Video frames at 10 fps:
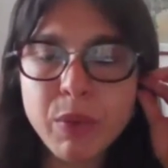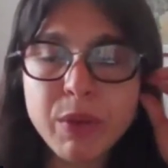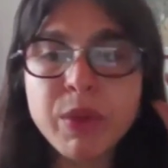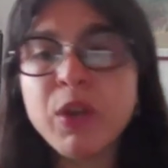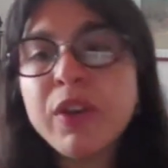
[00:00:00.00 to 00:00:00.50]

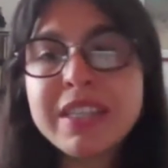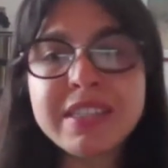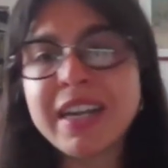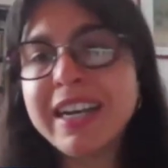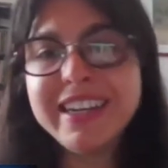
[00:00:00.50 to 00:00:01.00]
we don't
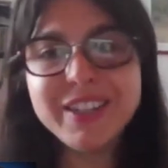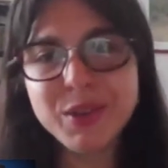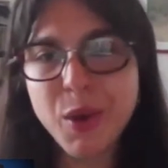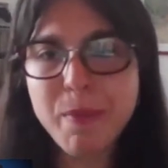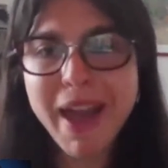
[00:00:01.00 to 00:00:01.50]
necessarily need
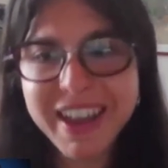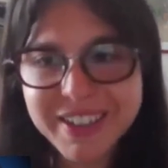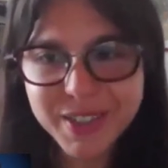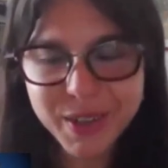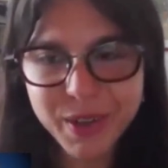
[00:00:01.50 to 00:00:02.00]
to go
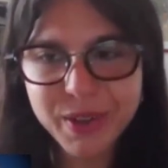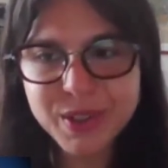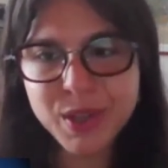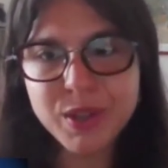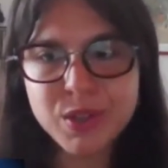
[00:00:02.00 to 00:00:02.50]
back to